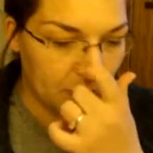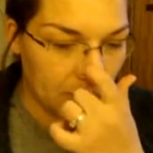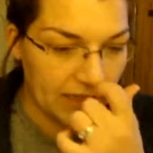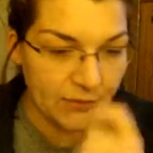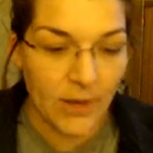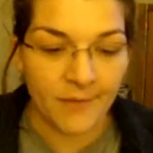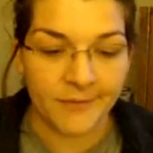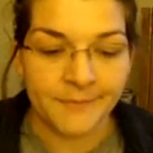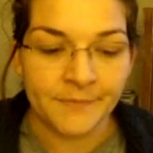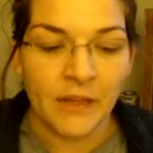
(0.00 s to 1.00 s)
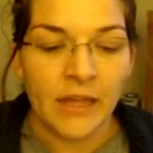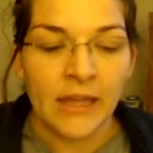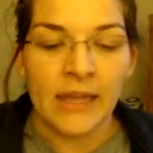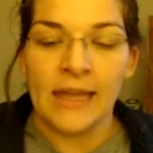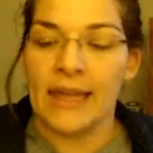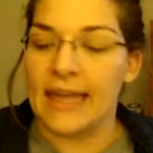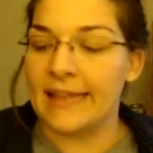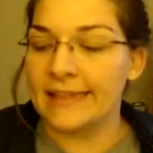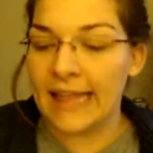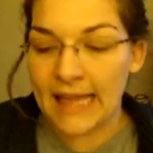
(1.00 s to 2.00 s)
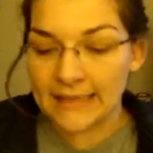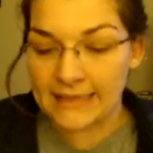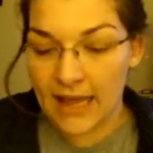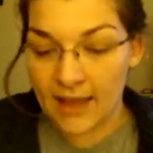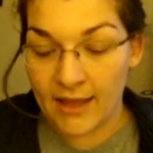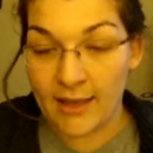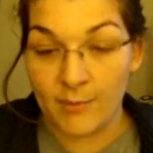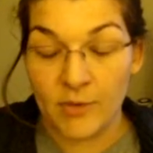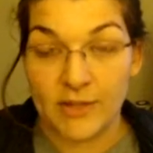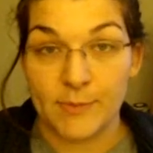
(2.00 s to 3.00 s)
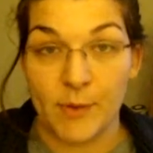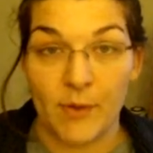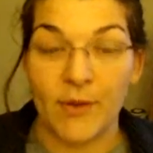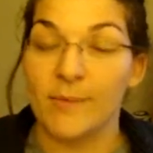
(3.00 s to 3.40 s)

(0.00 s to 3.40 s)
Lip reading: 2012. And last time we spoke,